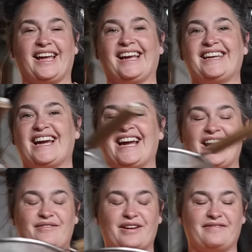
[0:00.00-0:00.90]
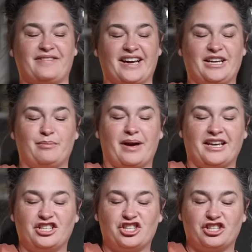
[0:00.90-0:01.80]
and I have a fine
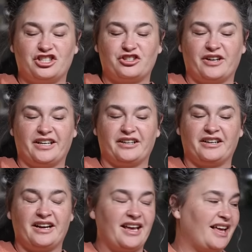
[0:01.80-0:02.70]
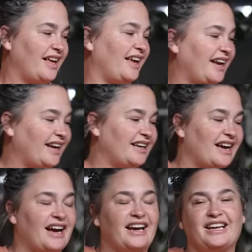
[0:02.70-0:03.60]
mesh strainer, and
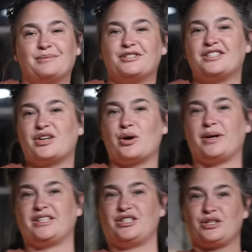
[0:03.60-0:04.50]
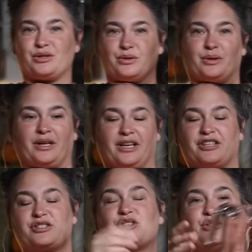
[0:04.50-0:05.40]
I am just going to
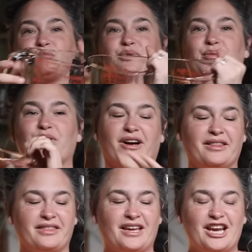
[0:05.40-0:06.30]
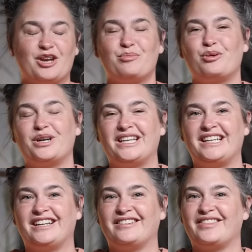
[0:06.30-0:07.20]
scoop the broth, pour it in
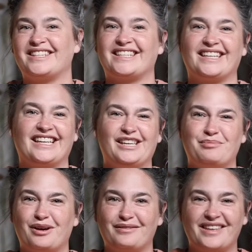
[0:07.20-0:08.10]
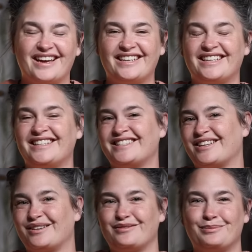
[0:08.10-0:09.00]
here. That's going to keep all of the onions,
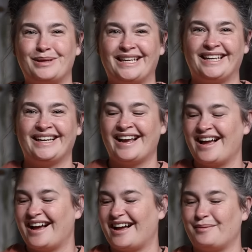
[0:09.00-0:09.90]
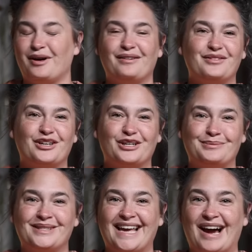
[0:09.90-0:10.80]
all of the meat, all of the
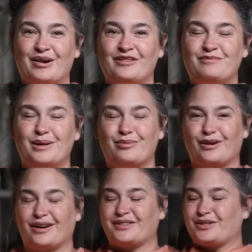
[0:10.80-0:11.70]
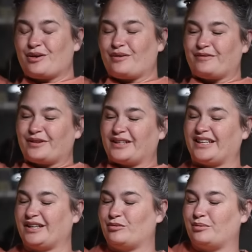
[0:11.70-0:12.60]
herbs out of my broth, so
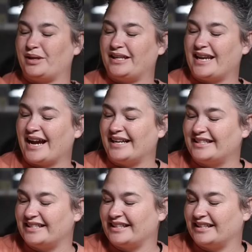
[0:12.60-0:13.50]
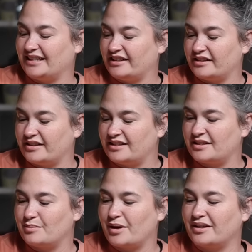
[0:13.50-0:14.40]
hopefully it will be nice and clear. This
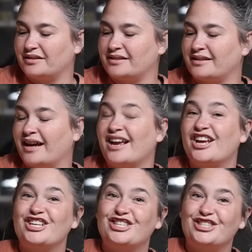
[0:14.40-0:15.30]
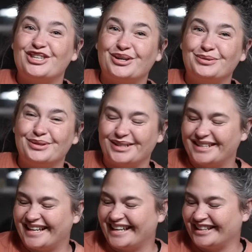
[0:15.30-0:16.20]
smells so
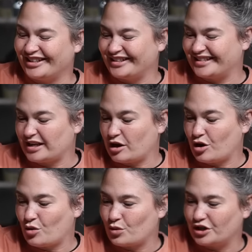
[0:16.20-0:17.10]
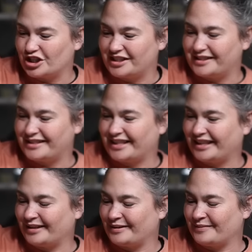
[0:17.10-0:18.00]
good and looks gorgeous.
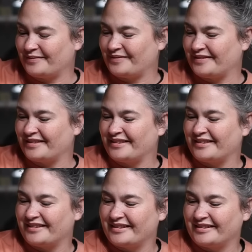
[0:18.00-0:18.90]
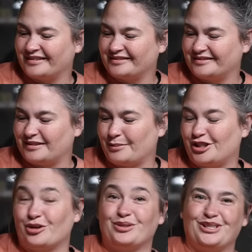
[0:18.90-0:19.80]
Let me
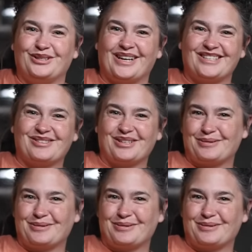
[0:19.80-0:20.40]
show it to you guys really